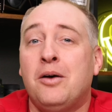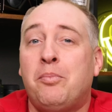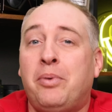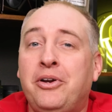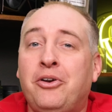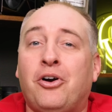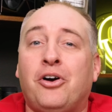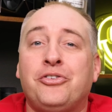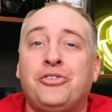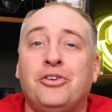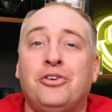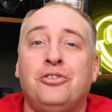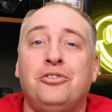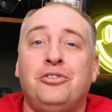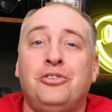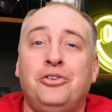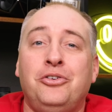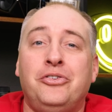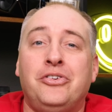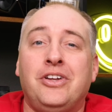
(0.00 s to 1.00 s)
but you're also
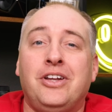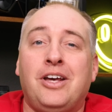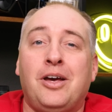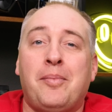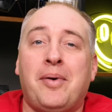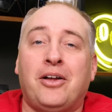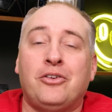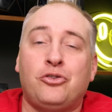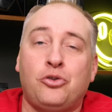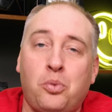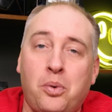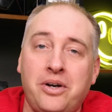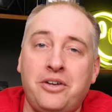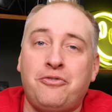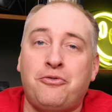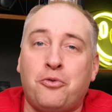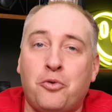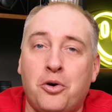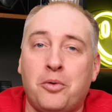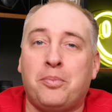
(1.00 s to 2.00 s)
losing about
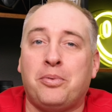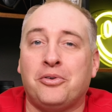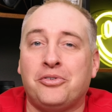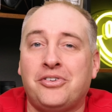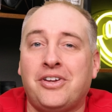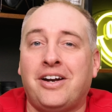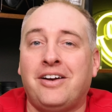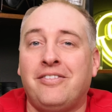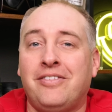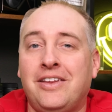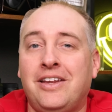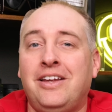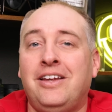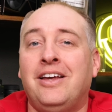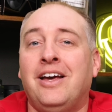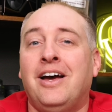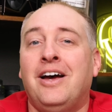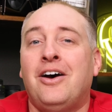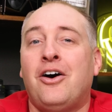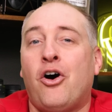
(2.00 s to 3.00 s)
24% of the
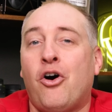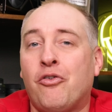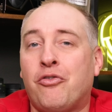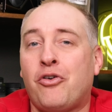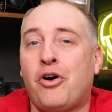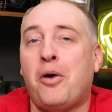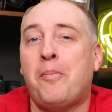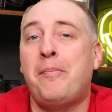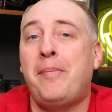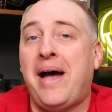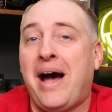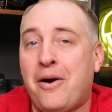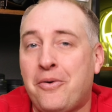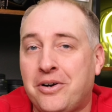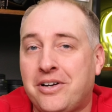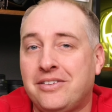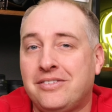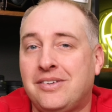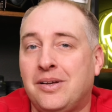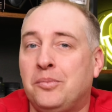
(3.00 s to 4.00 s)
overall
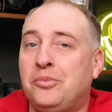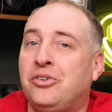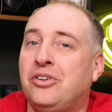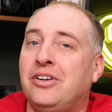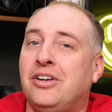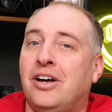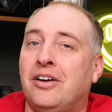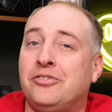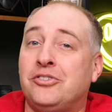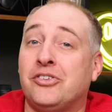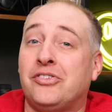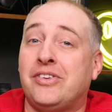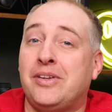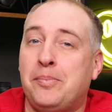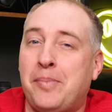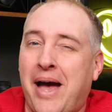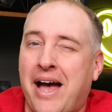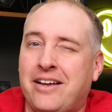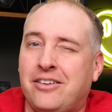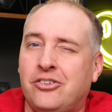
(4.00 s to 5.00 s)
power consumption of just the
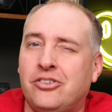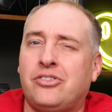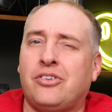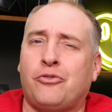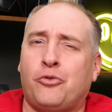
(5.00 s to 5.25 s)
packages.